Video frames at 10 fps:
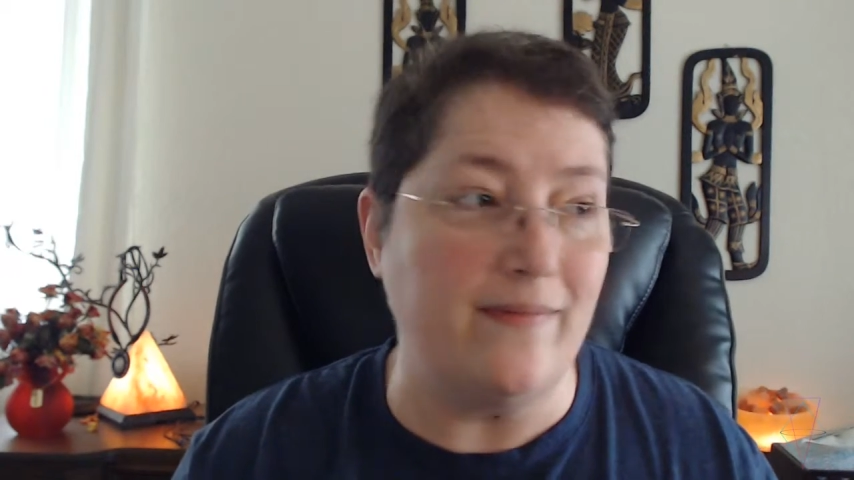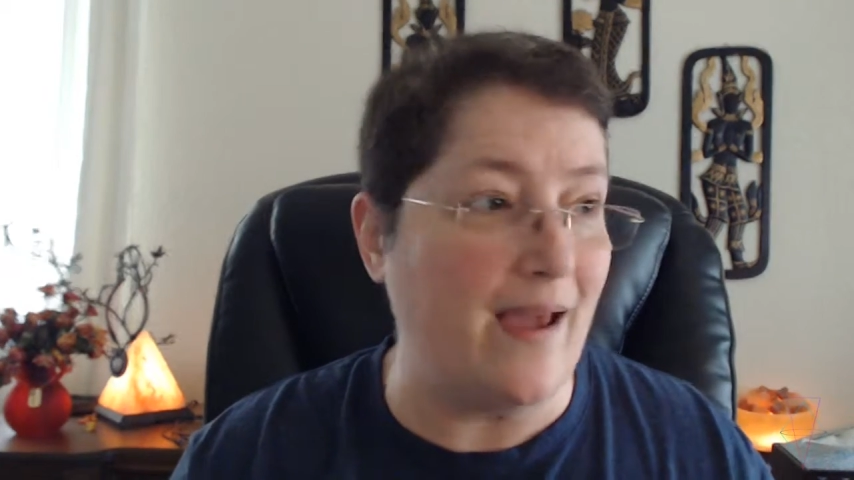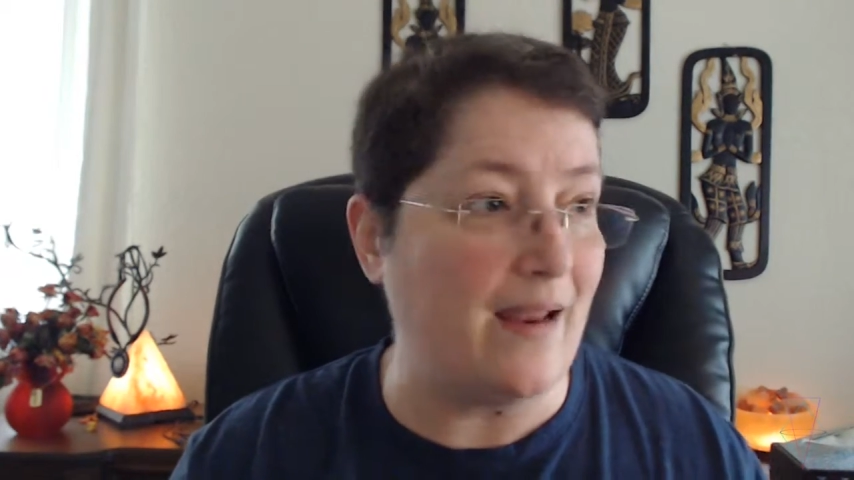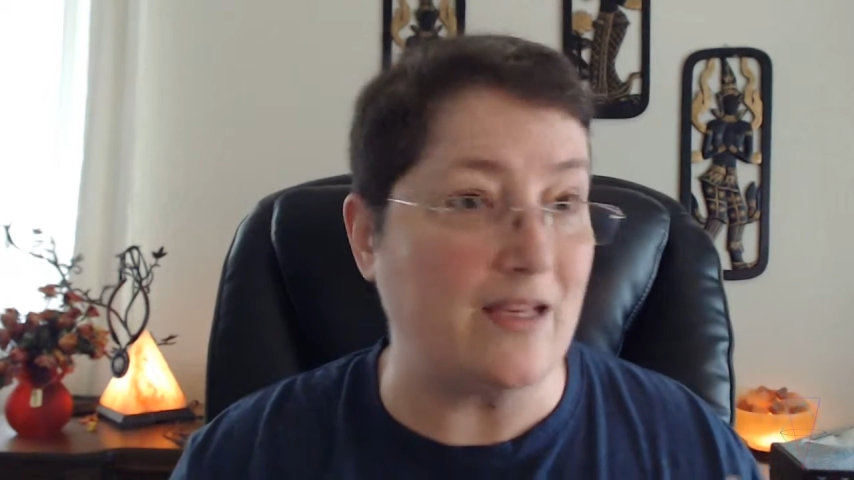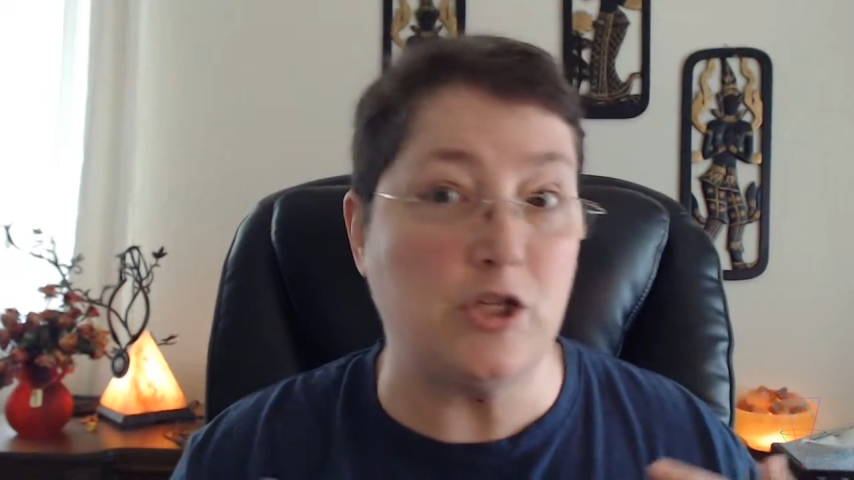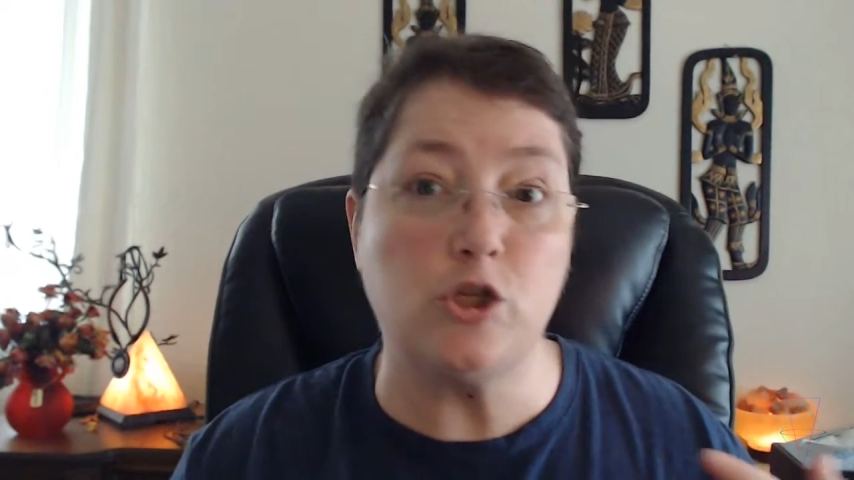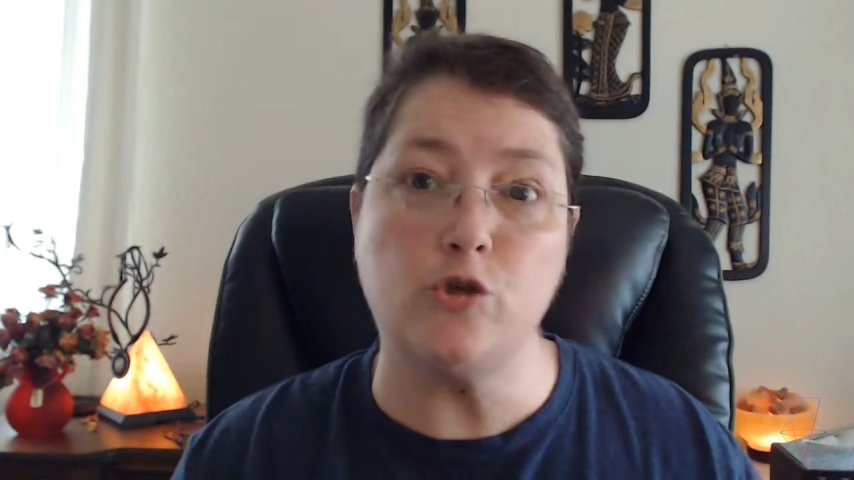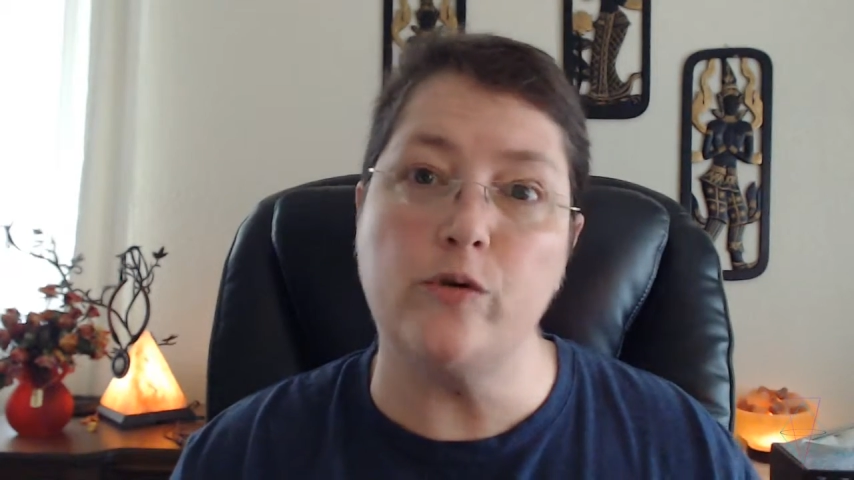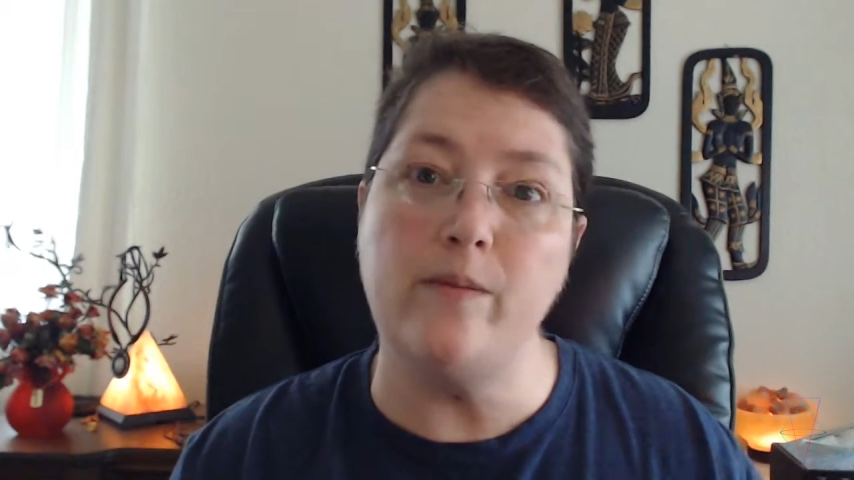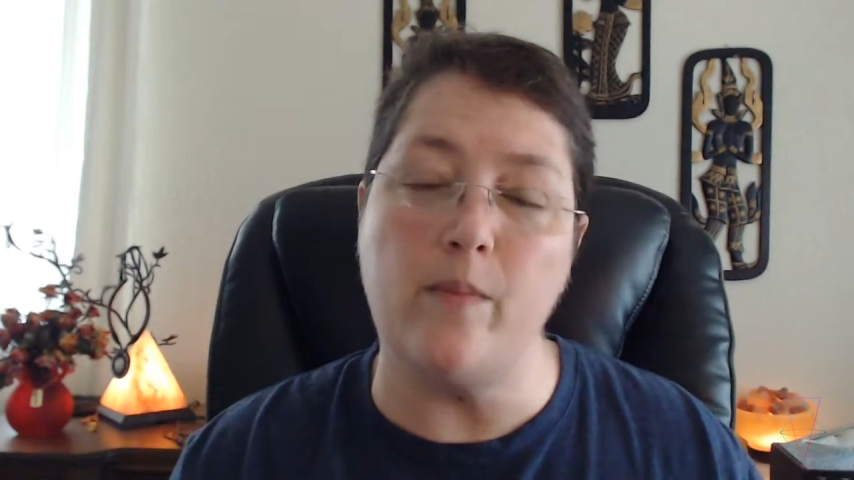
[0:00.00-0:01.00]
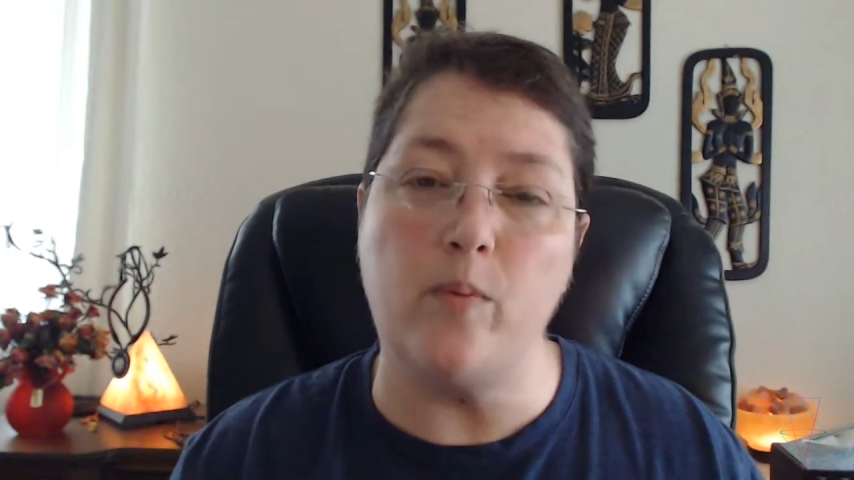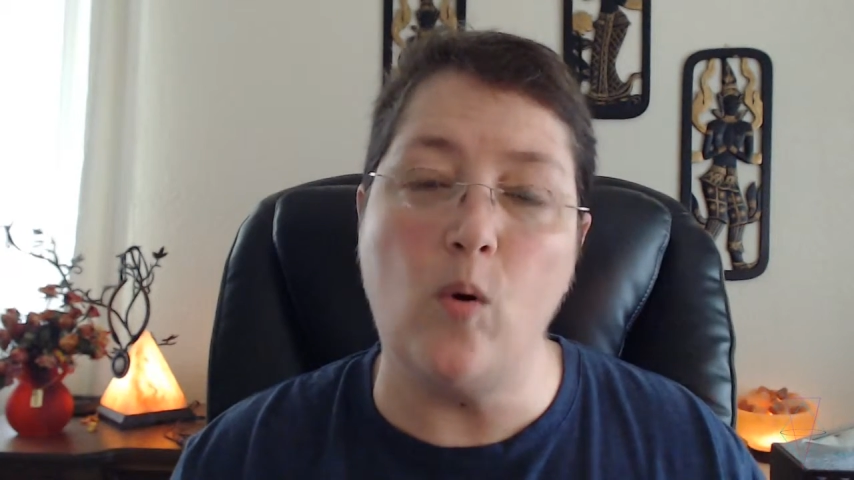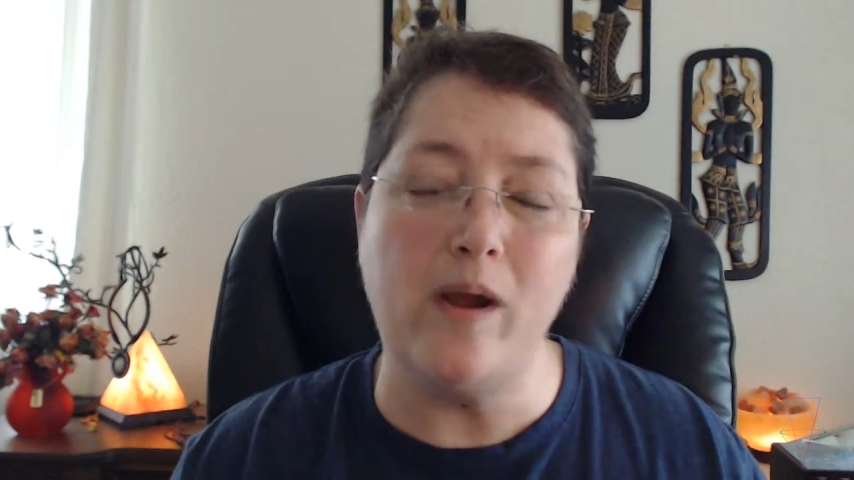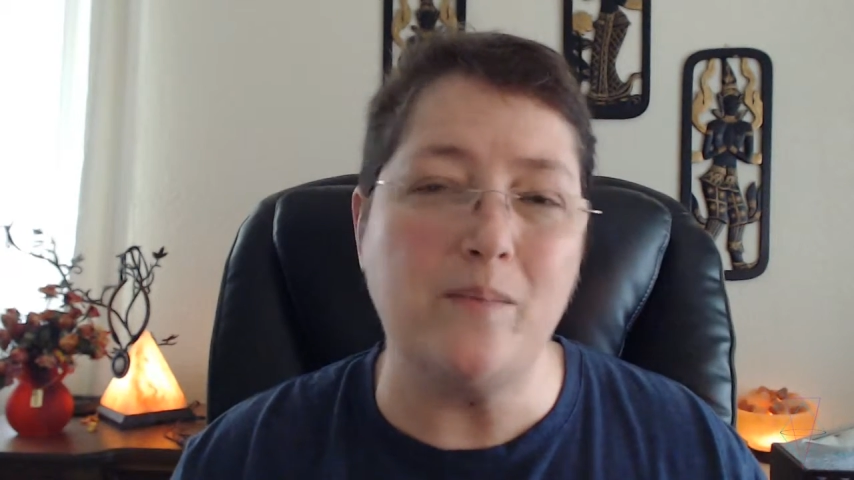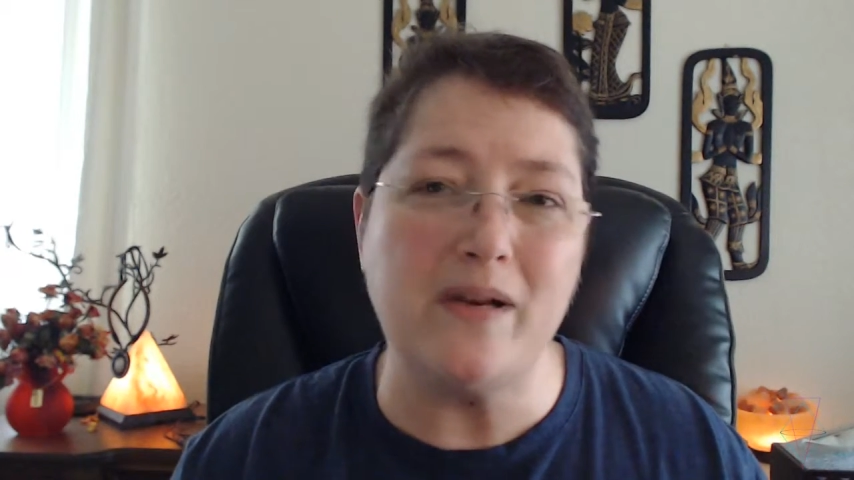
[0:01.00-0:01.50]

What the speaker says: that extreme point,